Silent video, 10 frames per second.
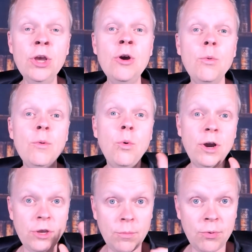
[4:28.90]
We
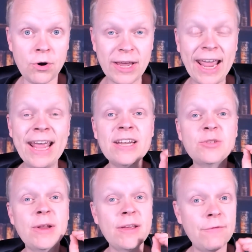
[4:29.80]
want your book in as
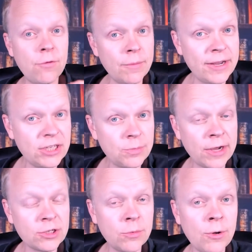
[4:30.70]
many formats as
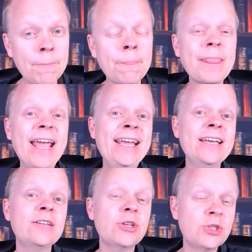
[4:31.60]
possible
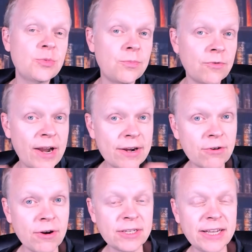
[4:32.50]
and spread
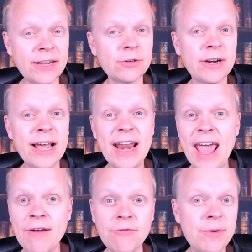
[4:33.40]
across the internet,
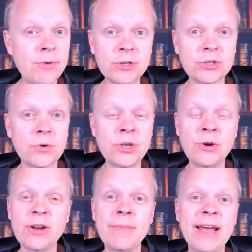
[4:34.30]
every bookstore you
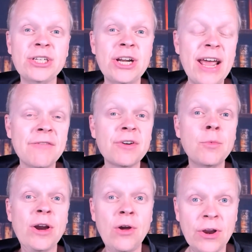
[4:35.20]
can imagine
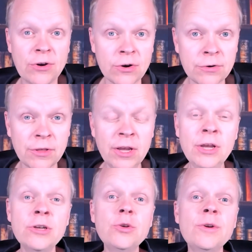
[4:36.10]
everywhere on earth.
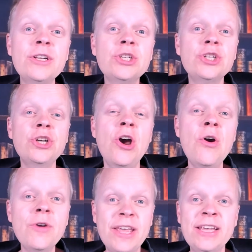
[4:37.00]
So it is
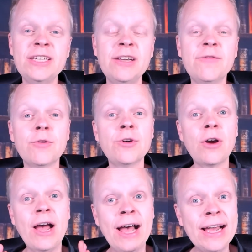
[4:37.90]
so easy for
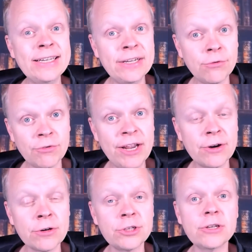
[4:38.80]
your ideal
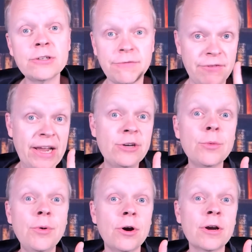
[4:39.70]
readers to find your
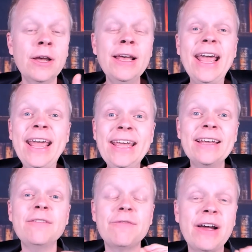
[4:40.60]
book
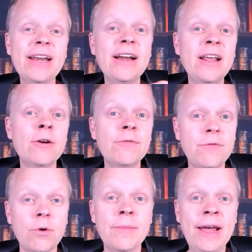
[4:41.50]
and find it in a
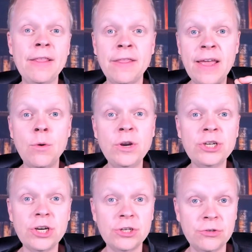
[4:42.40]
format they
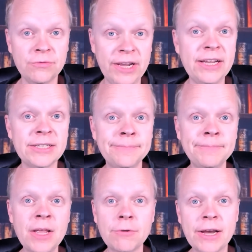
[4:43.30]
wish to read
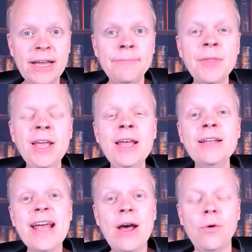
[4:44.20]
okay?
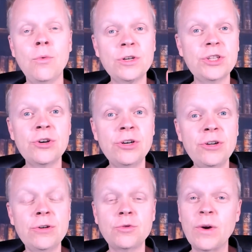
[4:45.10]
Now, what's the good
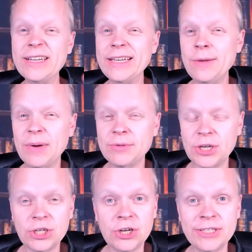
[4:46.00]
news? Why is EPUB
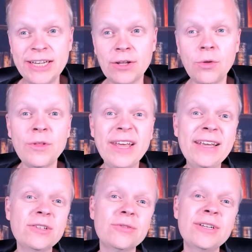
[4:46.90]
such a good deal? Well, the
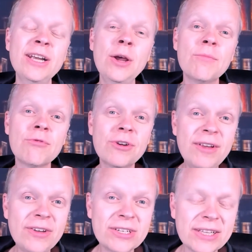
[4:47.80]
answer is
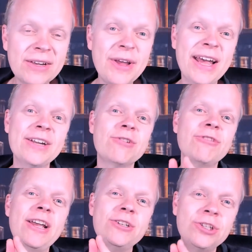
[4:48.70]
previously we had to
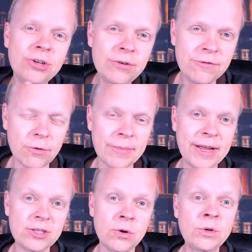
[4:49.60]
create two
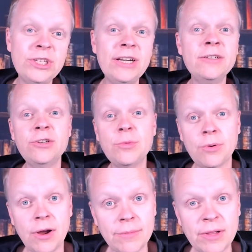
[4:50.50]
formats, which isn't a
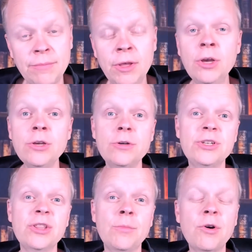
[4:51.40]
problem
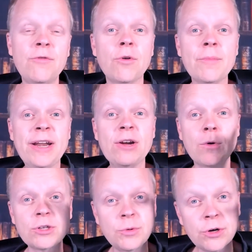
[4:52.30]
using the book formatting
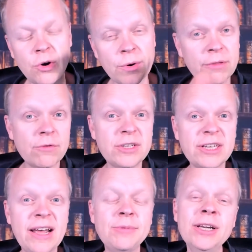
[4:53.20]
course when you're going through the
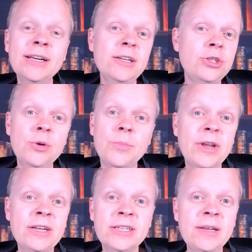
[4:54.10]
steps. Super
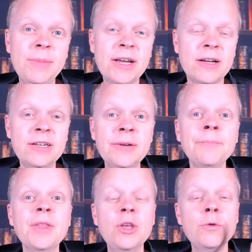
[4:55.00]
easy because
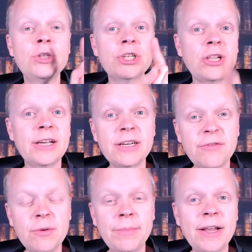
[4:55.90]
you just click a
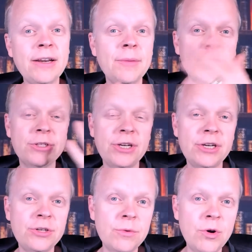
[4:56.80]
different button, it puts it
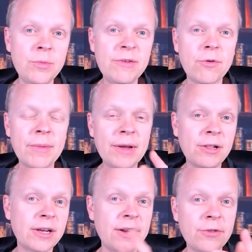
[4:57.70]
into a MOBI format,
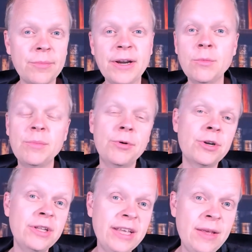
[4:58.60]
click another button, it would put it
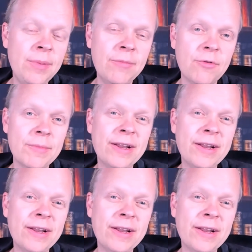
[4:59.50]
into the EPUB format.